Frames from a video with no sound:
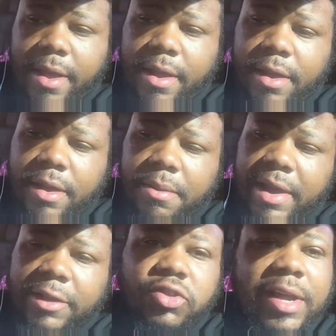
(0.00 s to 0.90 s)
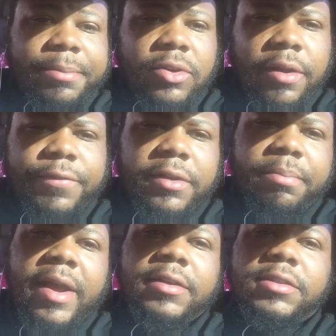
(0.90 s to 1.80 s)
I dropped it off at the
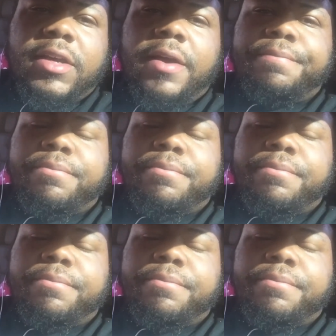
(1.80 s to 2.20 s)
body shop,